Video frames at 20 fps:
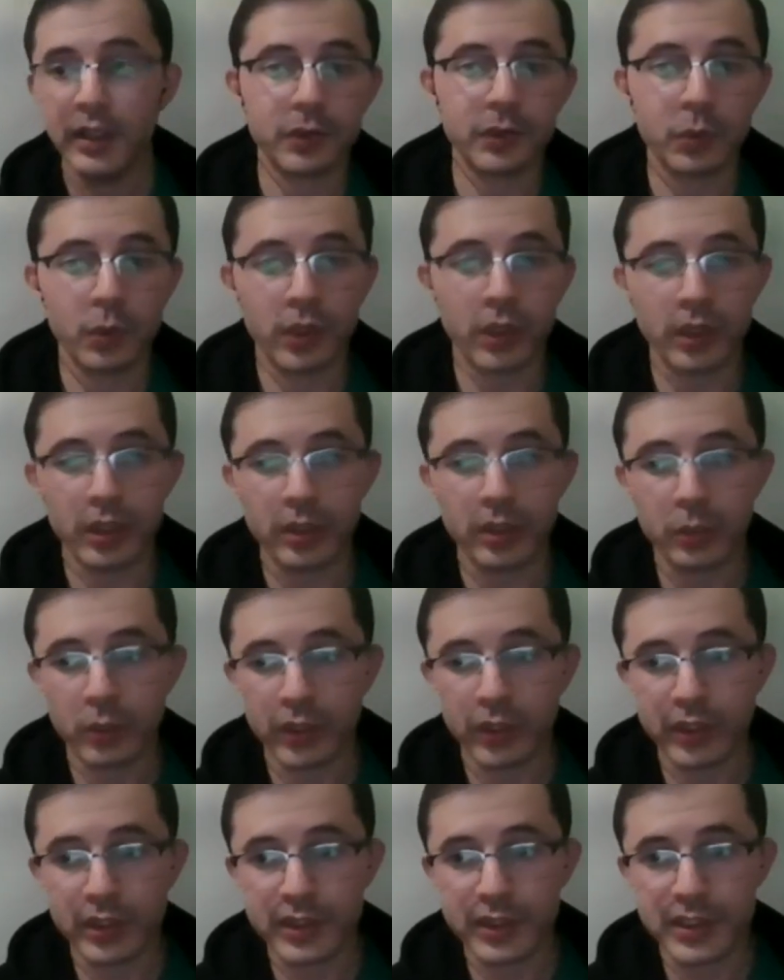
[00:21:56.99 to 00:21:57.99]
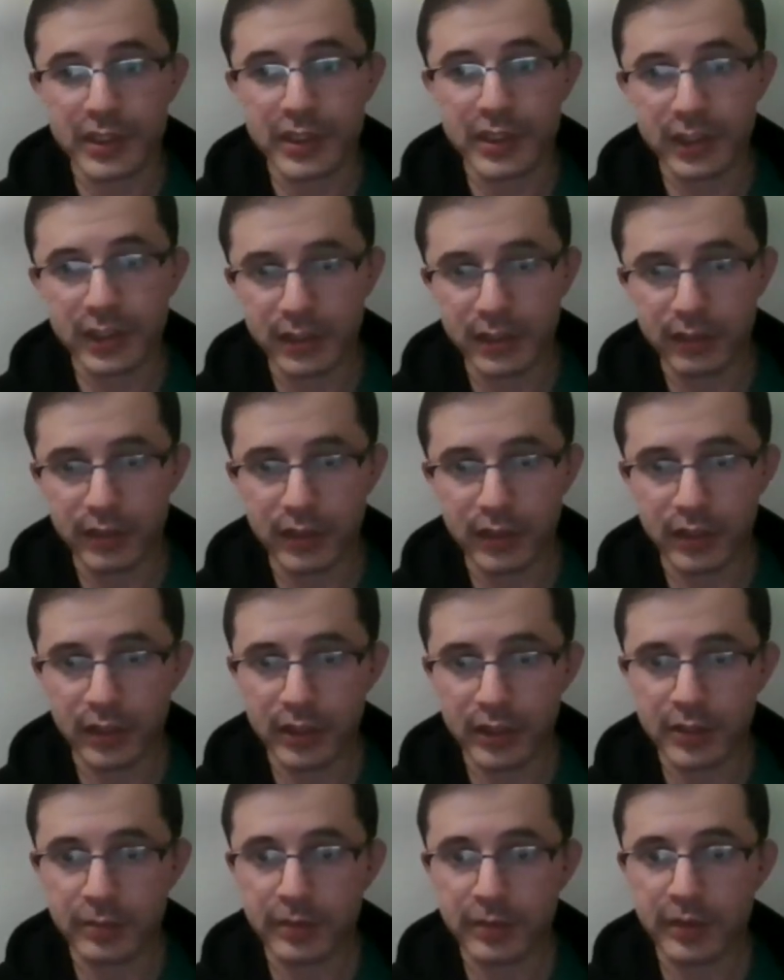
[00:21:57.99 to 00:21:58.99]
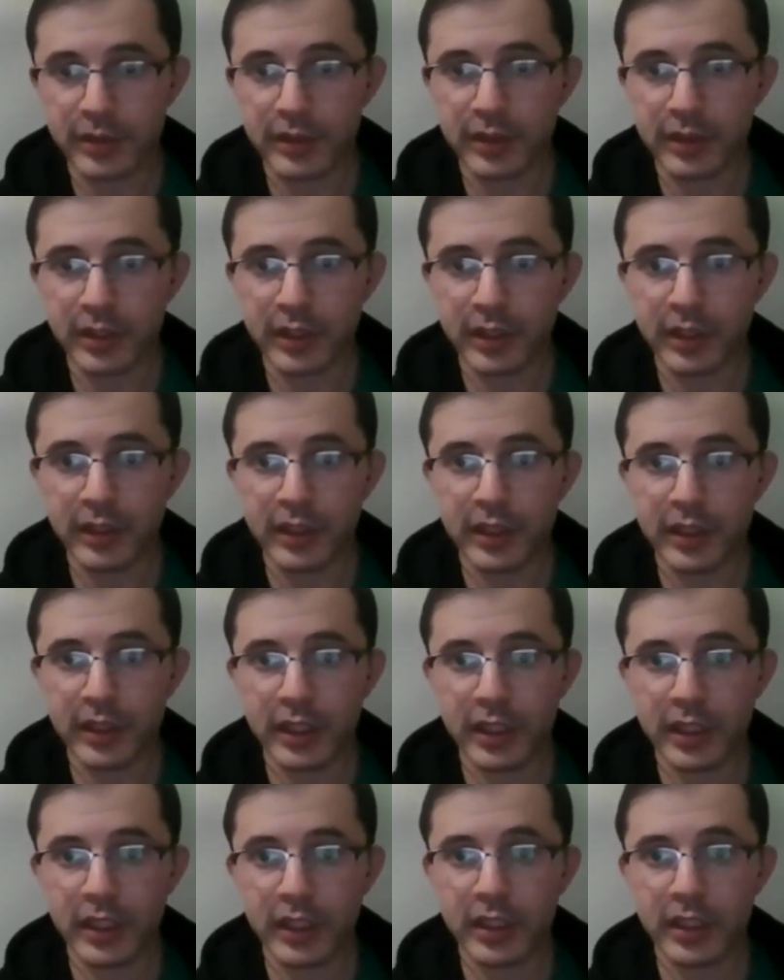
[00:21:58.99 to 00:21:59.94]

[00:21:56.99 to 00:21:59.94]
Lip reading: We were in Selidova hospital, and the